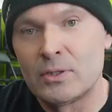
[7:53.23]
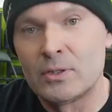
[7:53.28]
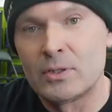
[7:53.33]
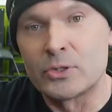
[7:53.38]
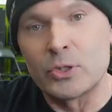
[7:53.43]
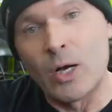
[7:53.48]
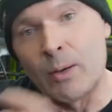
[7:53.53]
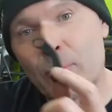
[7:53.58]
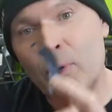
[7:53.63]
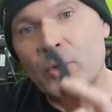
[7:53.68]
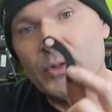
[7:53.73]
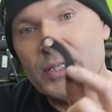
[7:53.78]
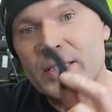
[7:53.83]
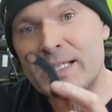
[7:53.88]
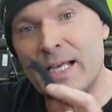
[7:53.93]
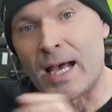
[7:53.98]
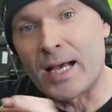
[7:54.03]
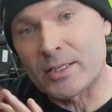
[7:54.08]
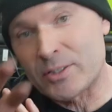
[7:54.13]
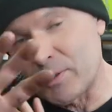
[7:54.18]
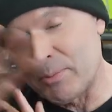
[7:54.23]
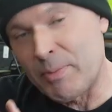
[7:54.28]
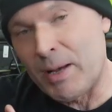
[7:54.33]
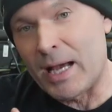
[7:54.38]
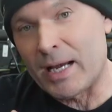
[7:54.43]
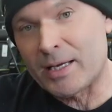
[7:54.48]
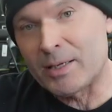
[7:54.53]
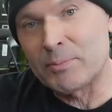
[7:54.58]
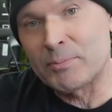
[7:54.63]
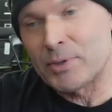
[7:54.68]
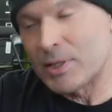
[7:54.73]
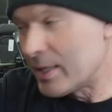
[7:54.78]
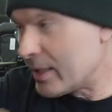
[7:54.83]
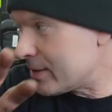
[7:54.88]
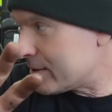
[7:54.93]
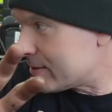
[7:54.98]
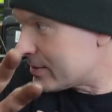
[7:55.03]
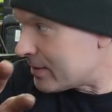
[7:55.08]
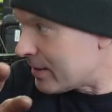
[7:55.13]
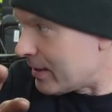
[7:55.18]
So I'll bolt this axle back in
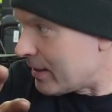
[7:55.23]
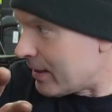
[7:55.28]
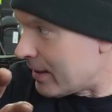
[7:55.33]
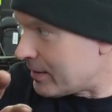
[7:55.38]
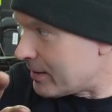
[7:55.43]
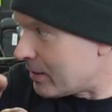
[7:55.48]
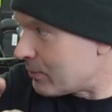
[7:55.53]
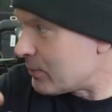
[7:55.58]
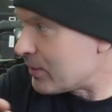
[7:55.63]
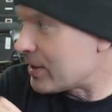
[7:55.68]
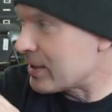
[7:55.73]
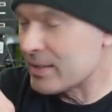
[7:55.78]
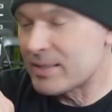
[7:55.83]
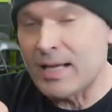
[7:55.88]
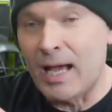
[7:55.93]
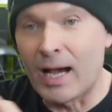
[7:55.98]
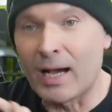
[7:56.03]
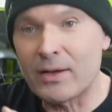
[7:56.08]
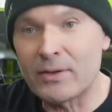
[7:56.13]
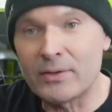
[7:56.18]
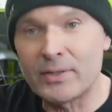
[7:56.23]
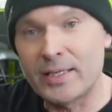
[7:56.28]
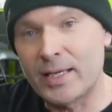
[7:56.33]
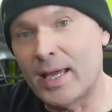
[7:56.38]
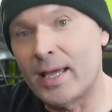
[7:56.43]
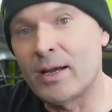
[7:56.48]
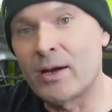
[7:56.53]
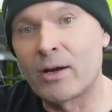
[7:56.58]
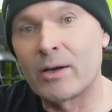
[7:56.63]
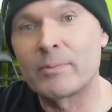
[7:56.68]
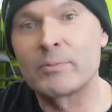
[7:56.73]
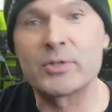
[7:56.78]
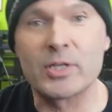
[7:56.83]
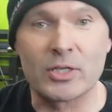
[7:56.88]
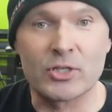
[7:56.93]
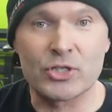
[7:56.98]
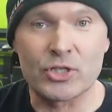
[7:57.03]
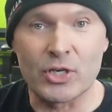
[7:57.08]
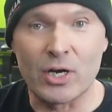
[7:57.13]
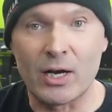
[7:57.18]
place, and then we can tackle the A-arms
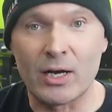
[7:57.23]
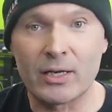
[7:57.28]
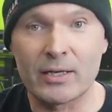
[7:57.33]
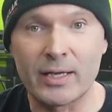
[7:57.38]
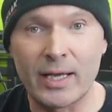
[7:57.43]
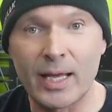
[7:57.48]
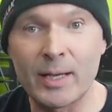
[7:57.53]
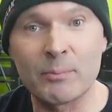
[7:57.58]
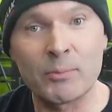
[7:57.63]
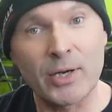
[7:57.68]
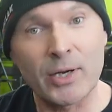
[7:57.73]
and shock and